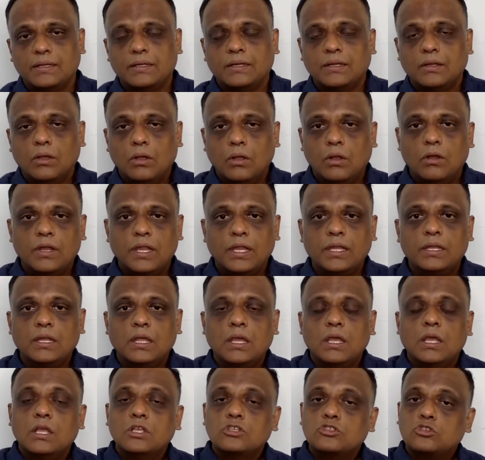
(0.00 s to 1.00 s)
All right.
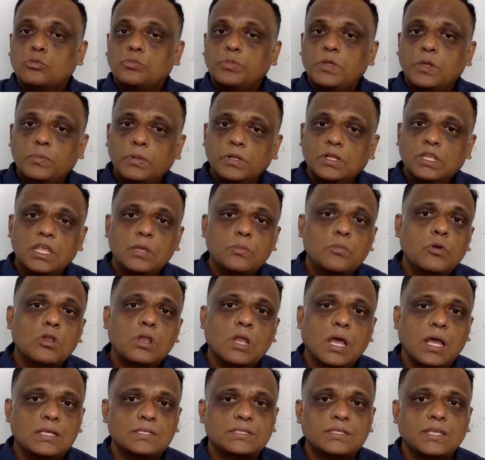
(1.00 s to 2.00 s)
So people keep on
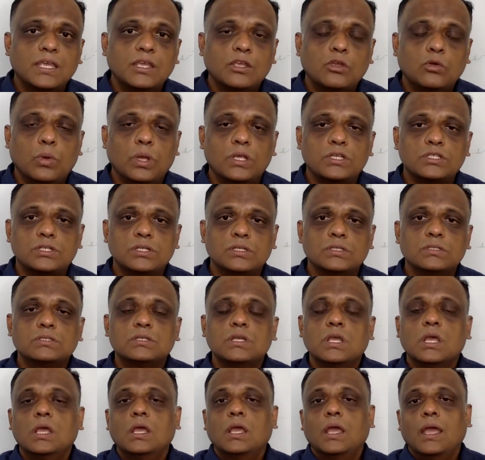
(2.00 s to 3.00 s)
asking questions,
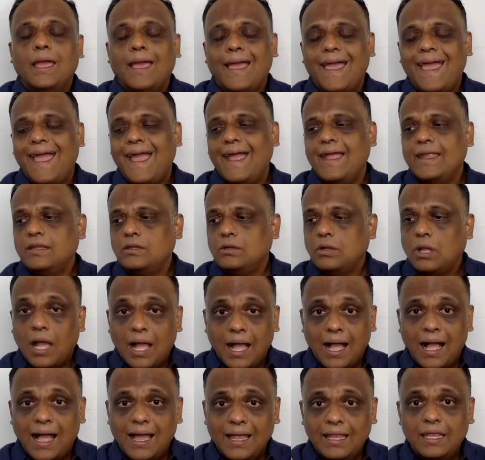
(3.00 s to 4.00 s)
and
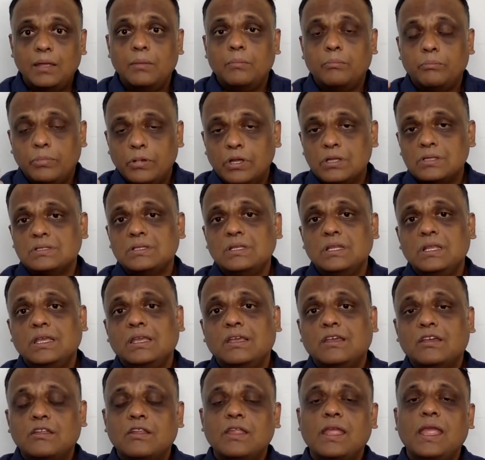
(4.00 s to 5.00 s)
I am personally
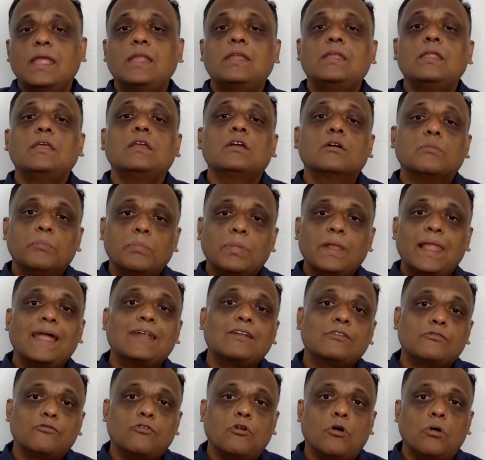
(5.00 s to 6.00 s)
creating a
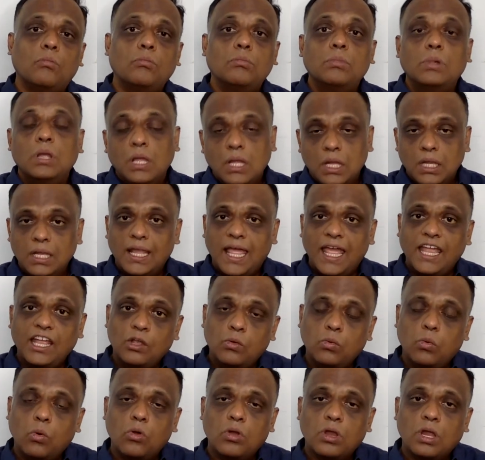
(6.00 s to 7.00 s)
platform like
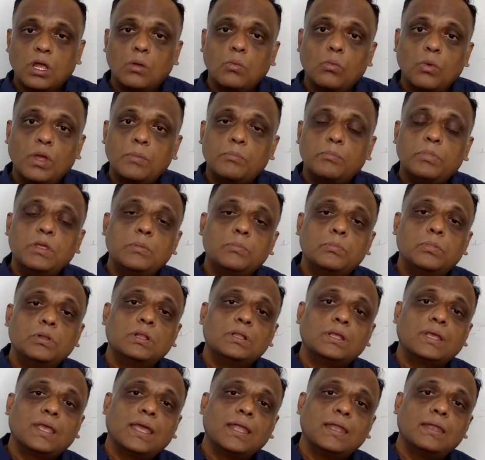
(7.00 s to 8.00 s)
Quora where people
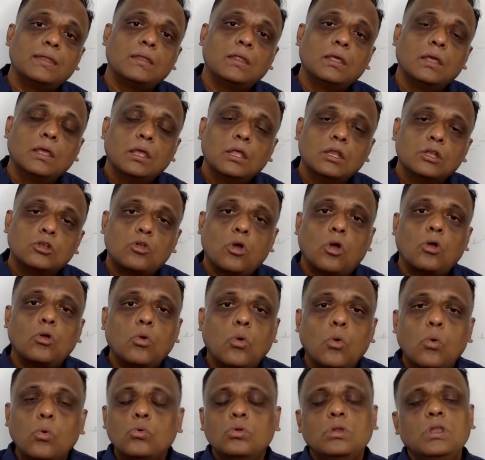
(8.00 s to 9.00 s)
can talk
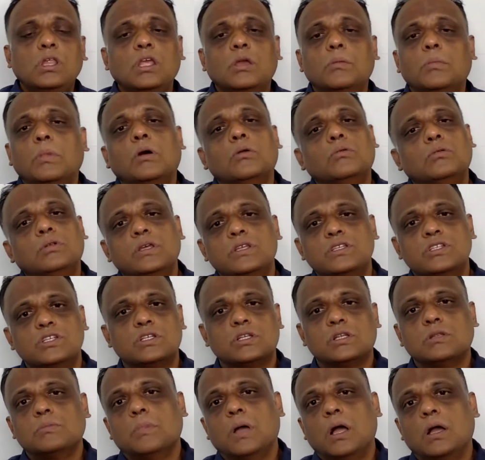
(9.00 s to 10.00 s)
only about digital
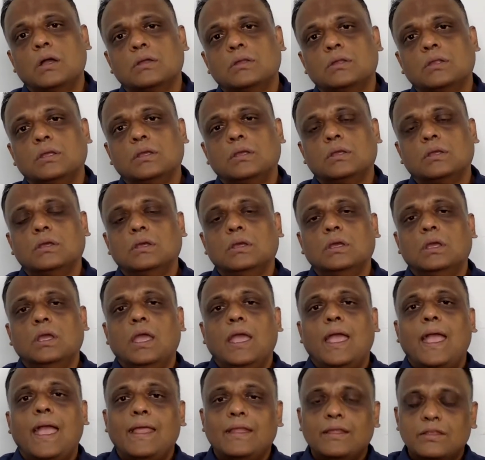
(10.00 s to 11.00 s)
marketing,
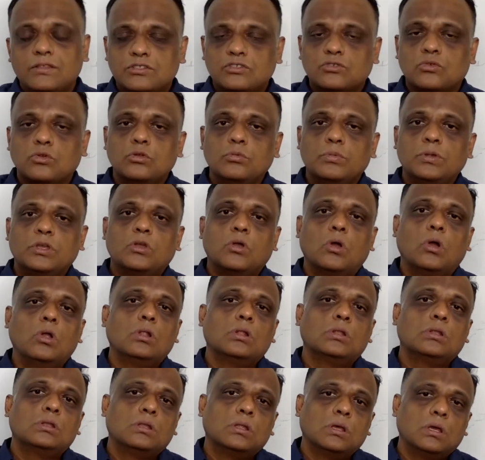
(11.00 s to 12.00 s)
and it's going to be
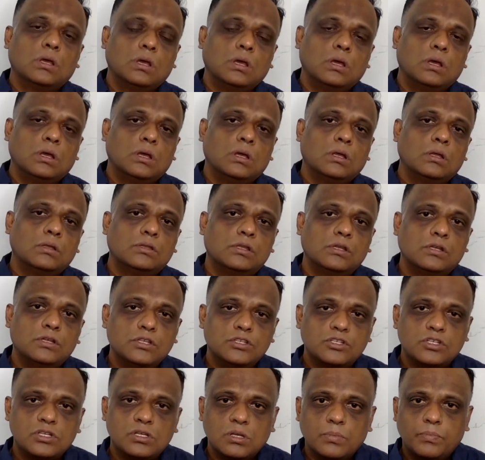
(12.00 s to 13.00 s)
called uh, the
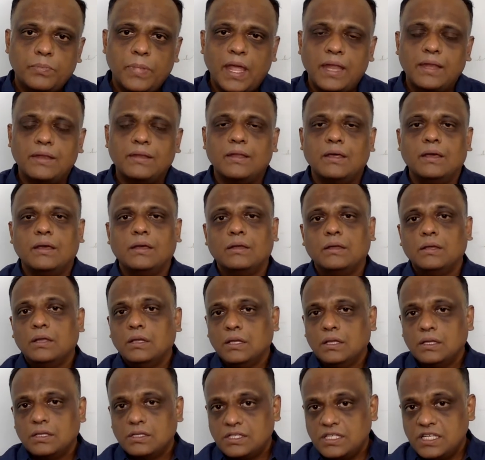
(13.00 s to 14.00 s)
Digital Panda
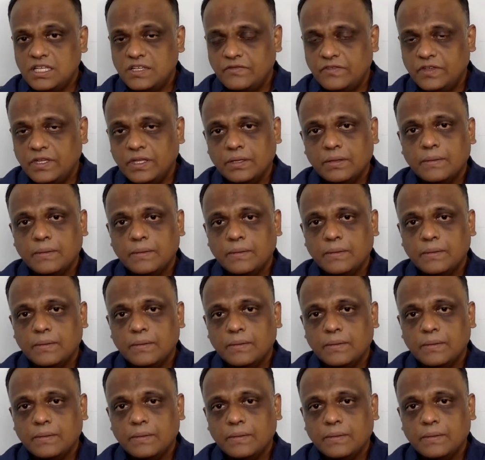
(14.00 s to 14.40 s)
TV.